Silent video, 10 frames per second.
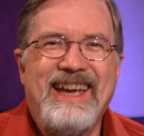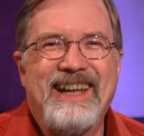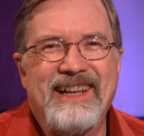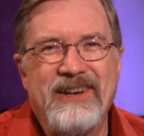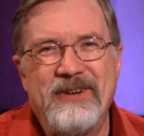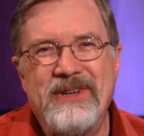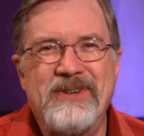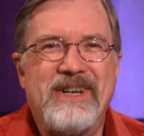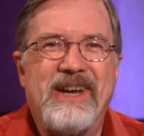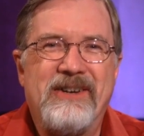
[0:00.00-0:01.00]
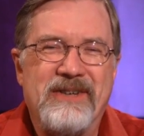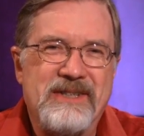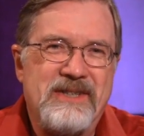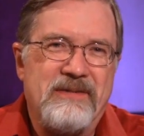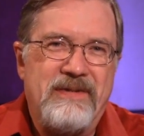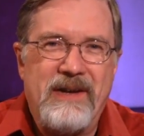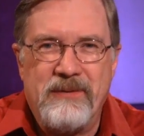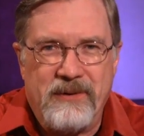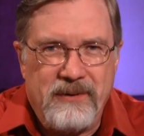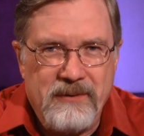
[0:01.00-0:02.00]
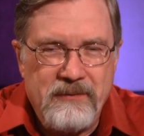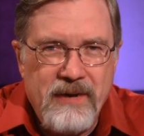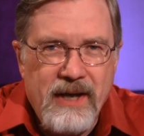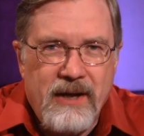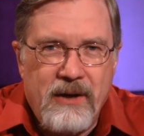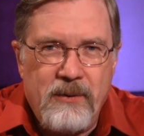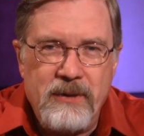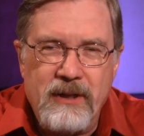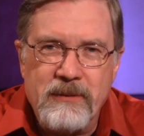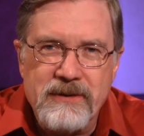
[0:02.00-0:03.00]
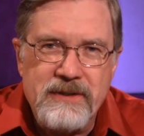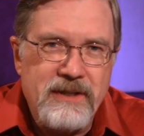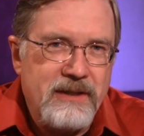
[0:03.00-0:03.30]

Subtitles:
And Larry O'Connor is the founder of OWC.